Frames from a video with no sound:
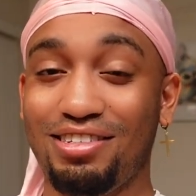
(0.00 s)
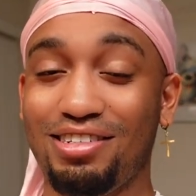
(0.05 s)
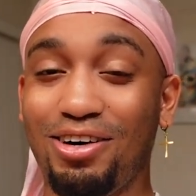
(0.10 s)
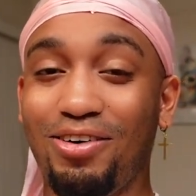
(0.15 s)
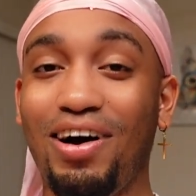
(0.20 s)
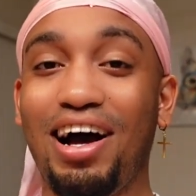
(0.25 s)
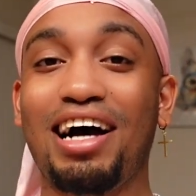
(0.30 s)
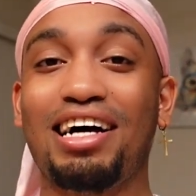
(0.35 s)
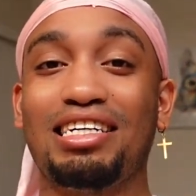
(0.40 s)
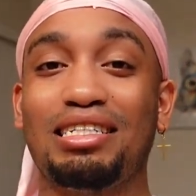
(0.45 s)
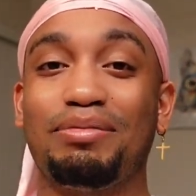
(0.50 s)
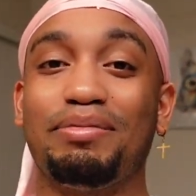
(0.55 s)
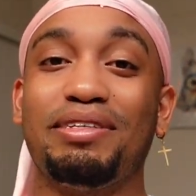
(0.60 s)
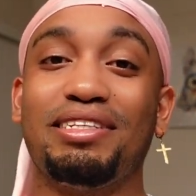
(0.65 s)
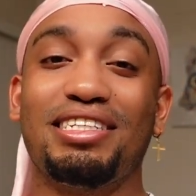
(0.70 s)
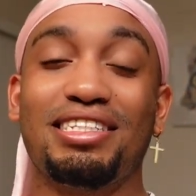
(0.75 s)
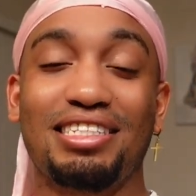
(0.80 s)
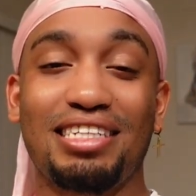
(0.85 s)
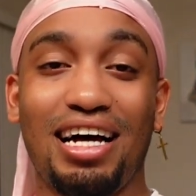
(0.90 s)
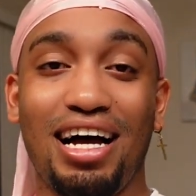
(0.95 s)
Don't ask me
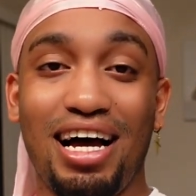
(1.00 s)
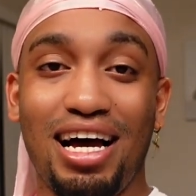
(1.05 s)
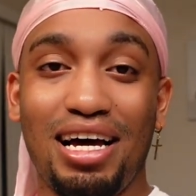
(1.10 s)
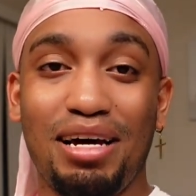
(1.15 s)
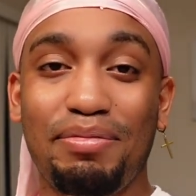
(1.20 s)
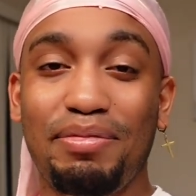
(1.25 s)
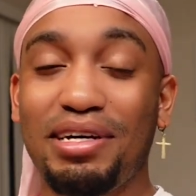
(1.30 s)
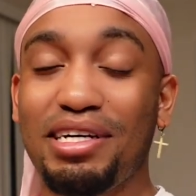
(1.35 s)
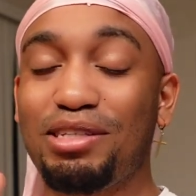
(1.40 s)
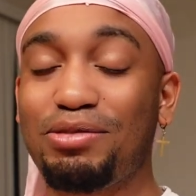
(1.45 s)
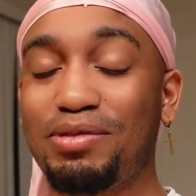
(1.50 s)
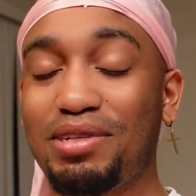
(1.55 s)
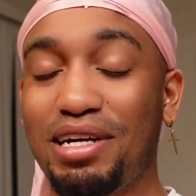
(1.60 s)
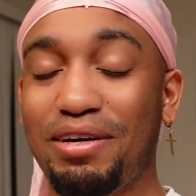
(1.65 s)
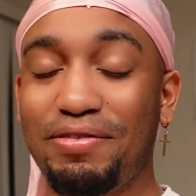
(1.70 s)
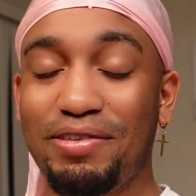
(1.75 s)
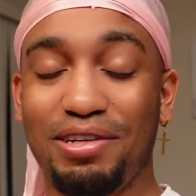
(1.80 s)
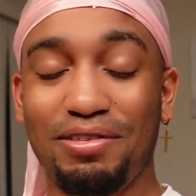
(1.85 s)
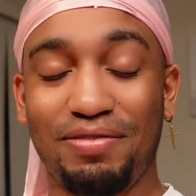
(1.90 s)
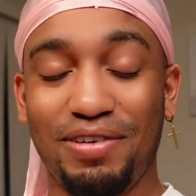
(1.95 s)
the time, it's
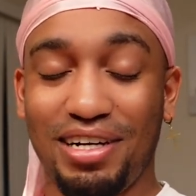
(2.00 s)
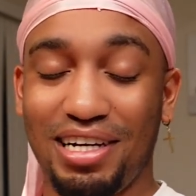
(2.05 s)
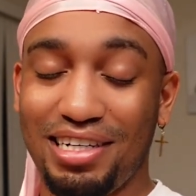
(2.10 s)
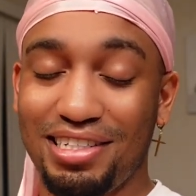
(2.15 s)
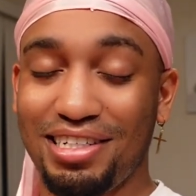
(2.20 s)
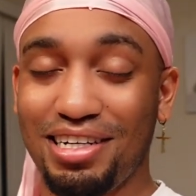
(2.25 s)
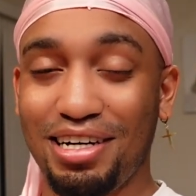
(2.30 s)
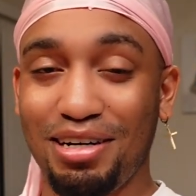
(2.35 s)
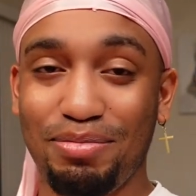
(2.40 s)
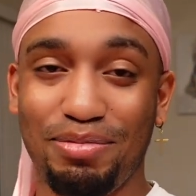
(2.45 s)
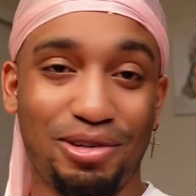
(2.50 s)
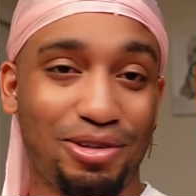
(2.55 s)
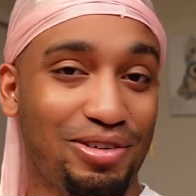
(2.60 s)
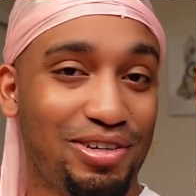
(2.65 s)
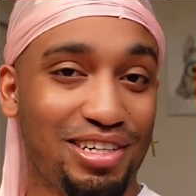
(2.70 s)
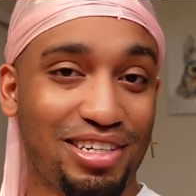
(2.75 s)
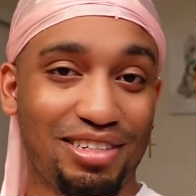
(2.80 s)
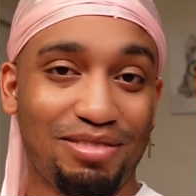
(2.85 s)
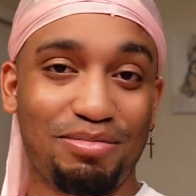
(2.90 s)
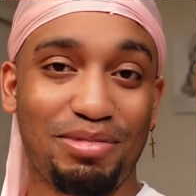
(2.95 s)
whenever the fuck I can upload
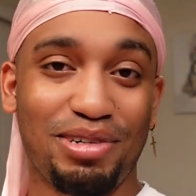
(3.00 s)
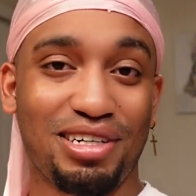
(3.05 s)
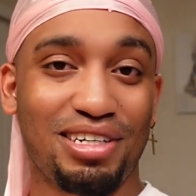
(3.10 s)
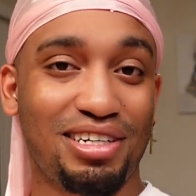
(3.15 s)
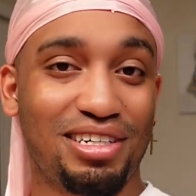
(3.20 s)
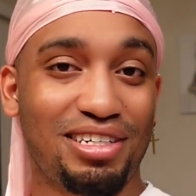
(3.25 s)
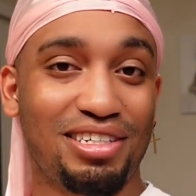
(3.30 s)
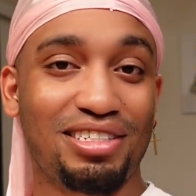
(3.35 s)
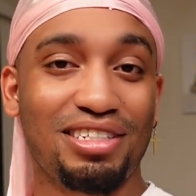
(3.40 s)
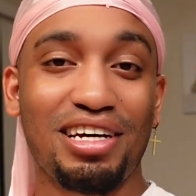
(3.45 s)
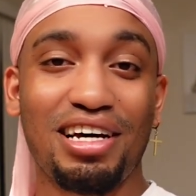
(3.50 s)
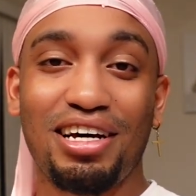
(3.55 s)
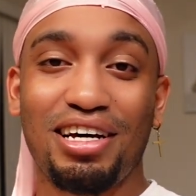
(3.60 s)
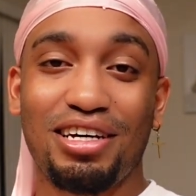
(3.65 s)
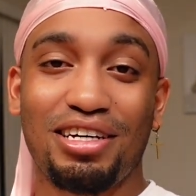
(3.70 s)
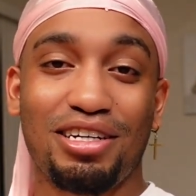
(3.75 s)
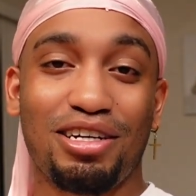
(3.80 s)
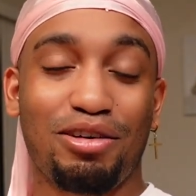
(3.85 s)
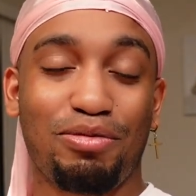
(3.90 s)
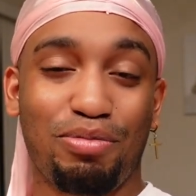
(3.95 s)
it because
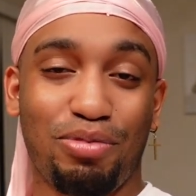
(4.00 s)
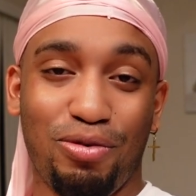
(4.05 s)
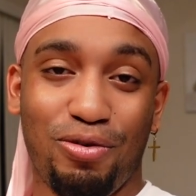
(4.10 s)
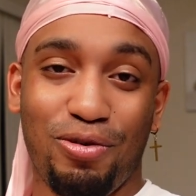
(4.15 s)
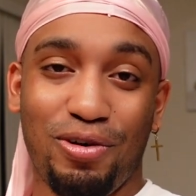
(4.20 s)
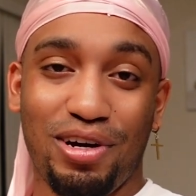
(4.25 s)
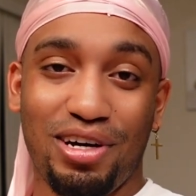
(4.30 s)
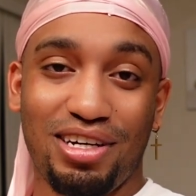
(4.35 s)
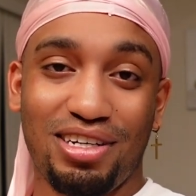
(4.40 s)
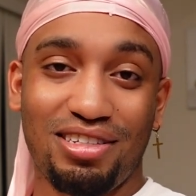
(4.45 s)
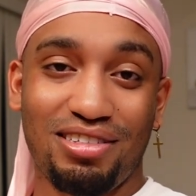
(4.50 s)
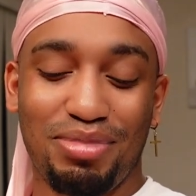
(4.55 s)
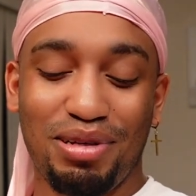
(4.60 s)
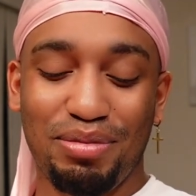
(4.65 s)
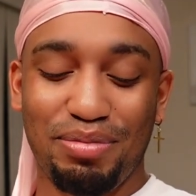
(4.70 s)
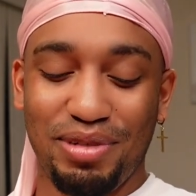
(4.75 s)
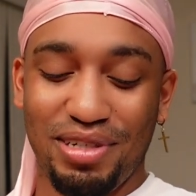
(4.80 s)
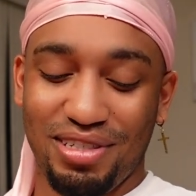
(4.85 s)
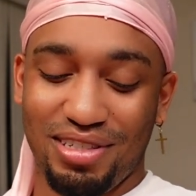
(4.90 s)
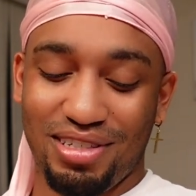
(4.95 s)
your boy be
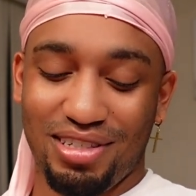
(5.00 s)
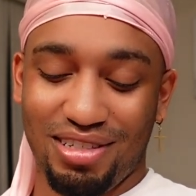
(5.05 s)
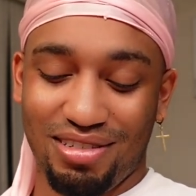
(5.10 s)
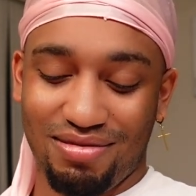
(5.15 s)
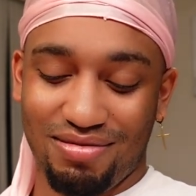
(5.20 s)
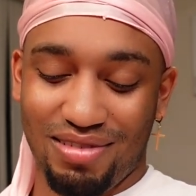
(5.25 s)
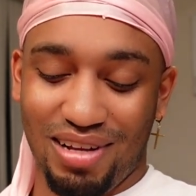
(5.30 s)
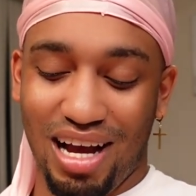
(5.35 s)
busy.